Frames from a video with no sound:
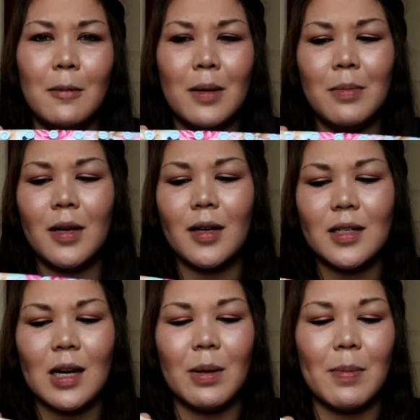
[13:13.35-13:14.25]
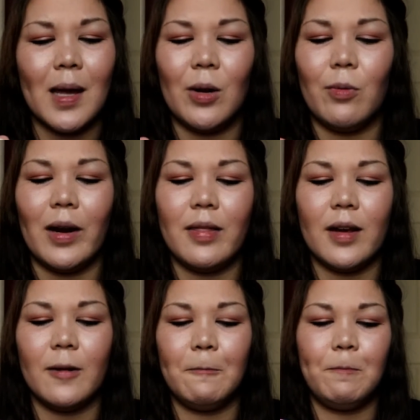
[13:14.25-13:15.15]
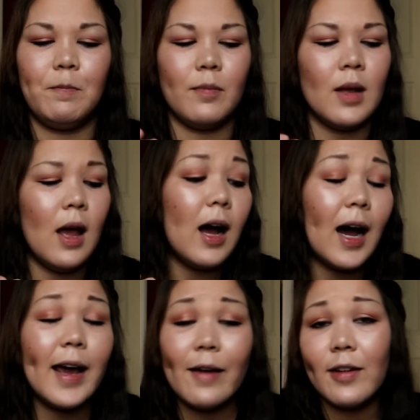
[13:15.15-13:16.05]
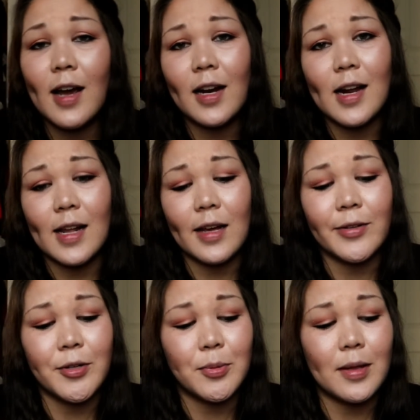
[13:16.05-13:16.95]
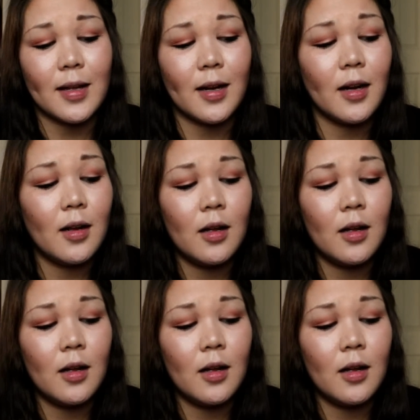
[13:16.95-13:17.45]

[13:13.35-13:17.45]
maybe a tummy panel right there. I haven't had any issues with it,